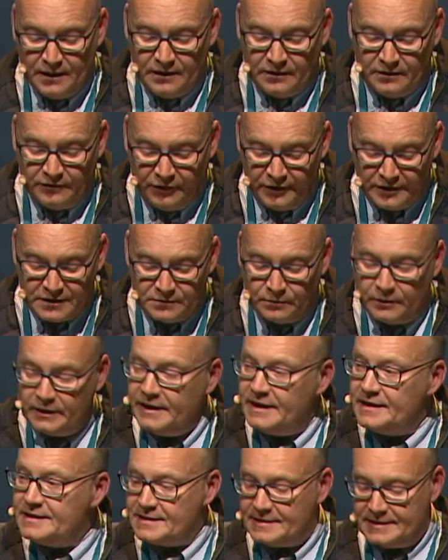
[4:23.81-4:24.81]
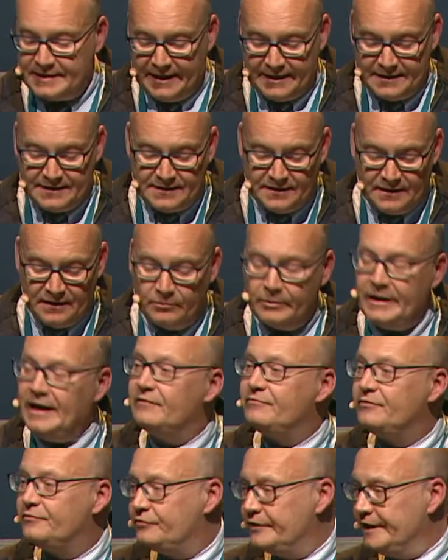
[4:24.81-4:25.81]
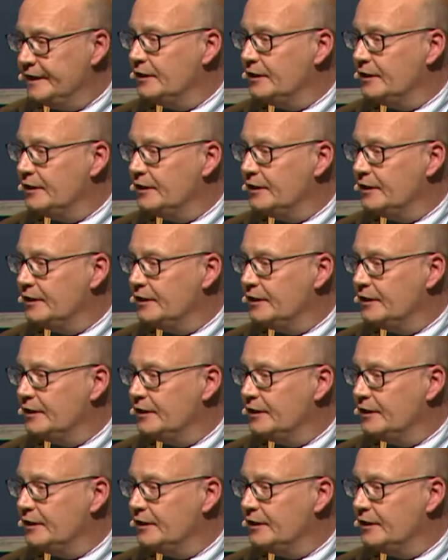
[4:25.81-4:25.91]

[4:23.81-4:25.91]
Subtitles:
The first one is that we have a free and